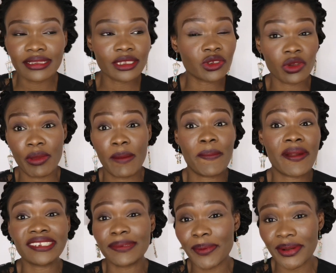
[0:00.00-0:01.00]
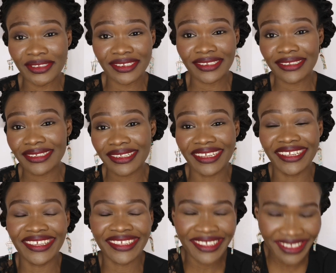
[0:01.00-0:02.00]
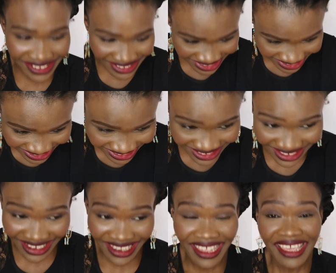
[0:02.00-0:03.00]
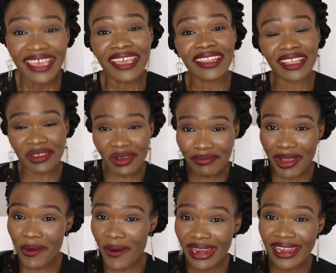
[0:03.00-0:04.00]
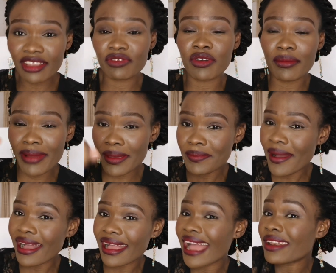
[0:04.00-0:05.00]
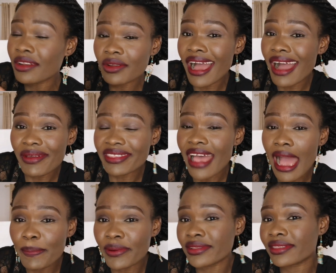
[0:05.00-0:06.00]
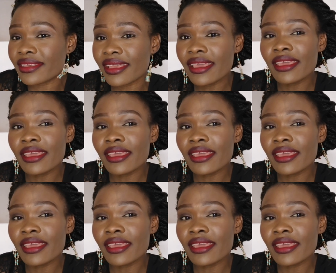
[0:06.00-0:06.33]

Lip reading: They took my passport. They took my wallet from my bag. I don't know how it happened.